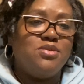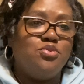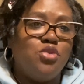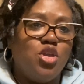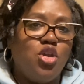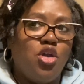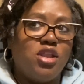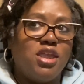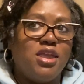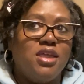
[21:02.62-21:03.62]

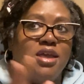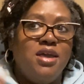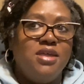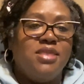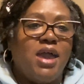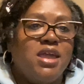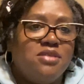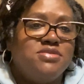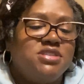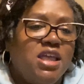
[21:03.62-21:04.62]
regarding the
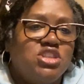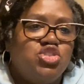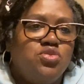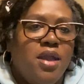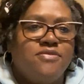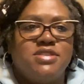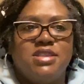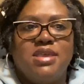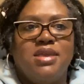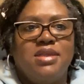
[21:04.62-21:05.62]
items that you have
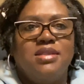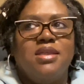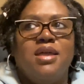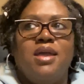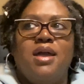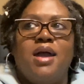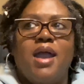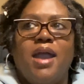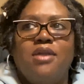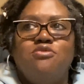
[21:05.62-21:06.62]
seen.
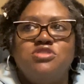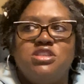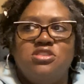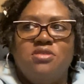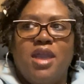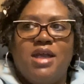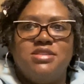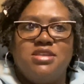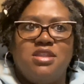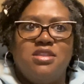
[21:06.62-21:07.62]
I will see you guys
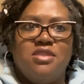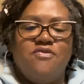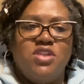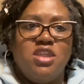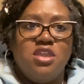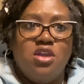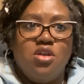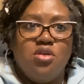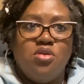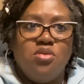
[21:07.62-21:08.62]
in another
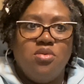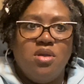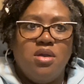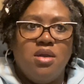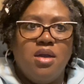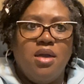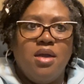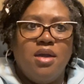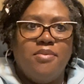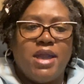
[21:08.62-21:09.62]
video.
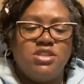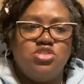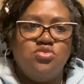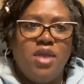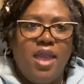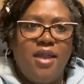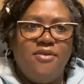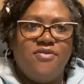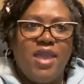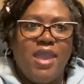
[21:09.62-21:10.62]
Um, I do have
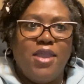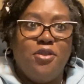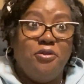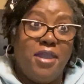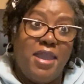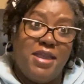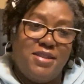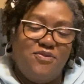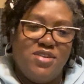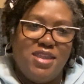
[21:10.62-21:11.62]
a grand
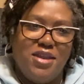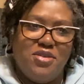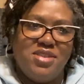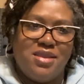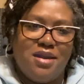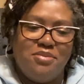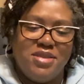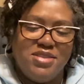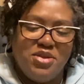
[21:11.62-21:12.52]
video that I'll be